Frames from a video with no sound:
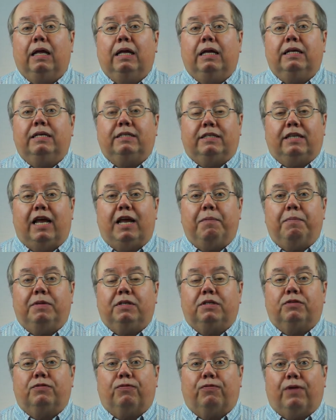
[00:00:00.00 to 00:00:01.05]
His name
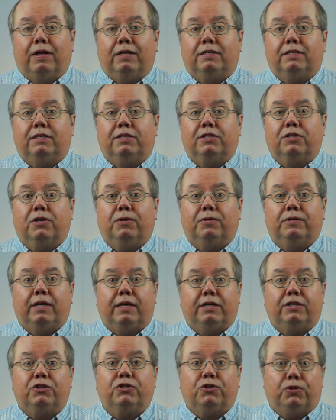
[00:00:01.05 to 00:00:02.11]
is Francisco
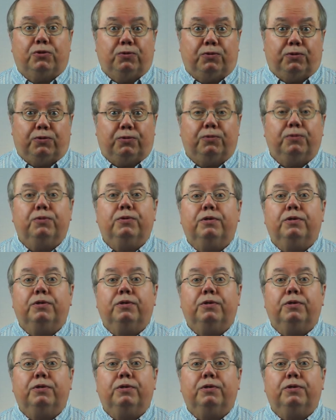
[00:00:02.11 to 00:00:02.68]
de Osuna.